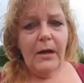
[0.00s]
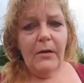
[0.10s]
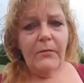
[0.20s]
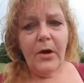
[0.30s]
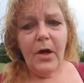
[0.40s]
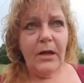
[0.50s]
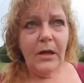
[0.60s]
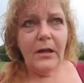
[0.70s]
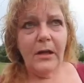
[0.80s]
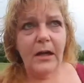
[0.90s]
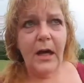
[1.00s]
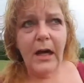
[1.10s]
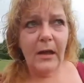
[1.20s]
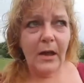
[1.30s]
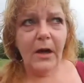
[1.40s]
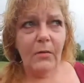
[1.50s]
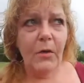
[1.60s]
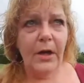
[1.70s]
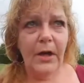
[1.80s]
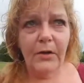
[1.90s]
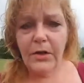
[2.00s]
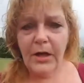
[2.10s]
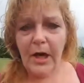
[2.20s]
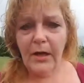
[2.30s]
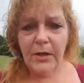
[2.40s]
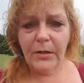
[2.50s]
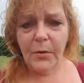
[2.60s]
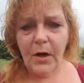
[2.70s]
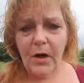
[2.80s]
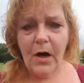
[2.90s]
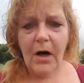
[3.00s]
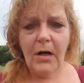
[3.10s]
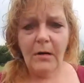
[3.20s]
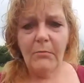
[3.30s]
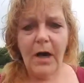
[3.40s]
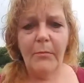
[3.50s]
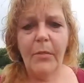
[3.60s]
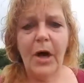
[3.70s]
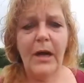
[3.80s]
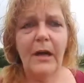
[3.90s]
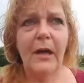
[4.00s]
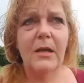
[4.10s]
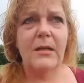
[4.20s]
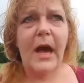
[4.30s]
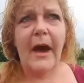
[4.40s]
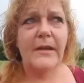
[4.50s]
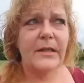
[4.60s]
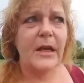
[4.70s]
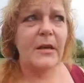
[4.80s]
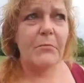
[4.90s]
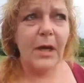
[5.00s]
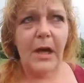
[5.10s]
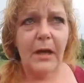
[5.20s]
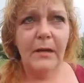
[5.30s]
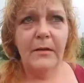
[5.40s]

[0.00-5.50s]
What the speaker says: Veronica, the key there in what you stated, sweetheart, my body is asking me.